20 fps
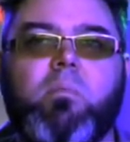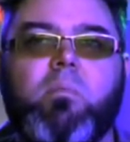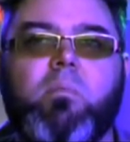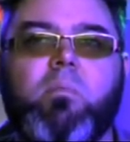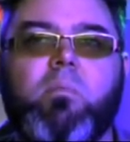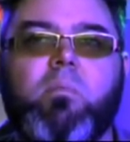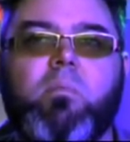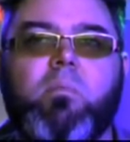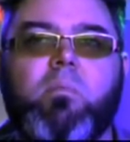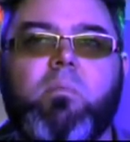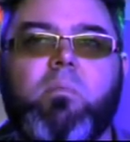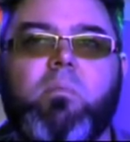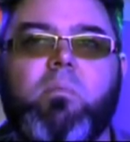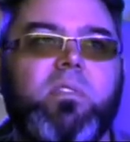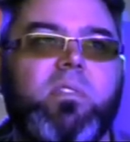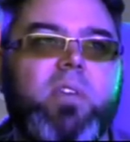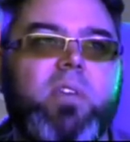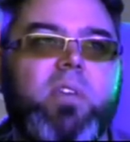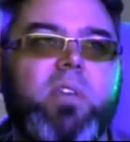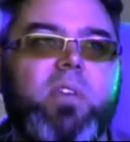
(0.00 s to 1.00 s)
but now it's a
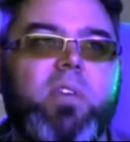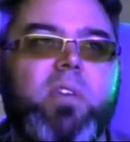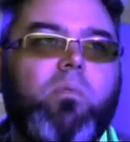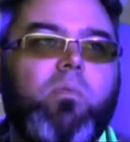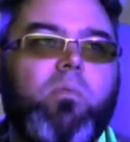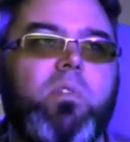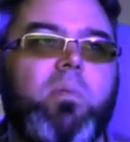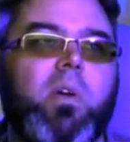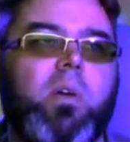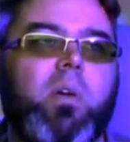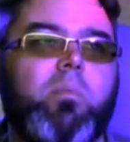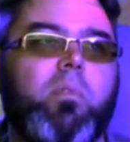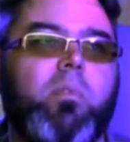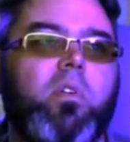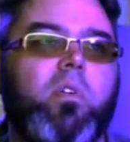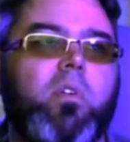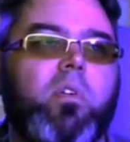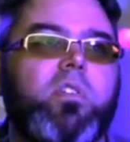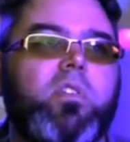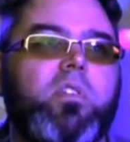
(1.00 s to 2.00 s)
second when you make a
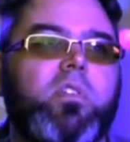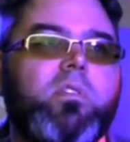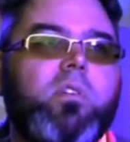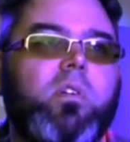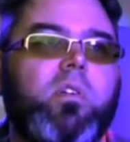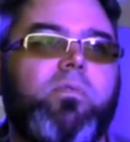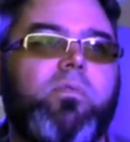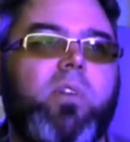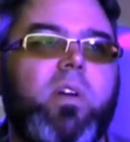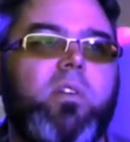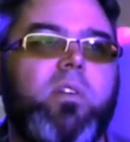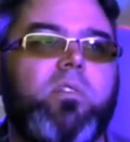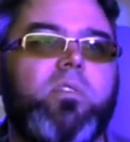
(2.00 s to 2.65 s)
purchase. So vendor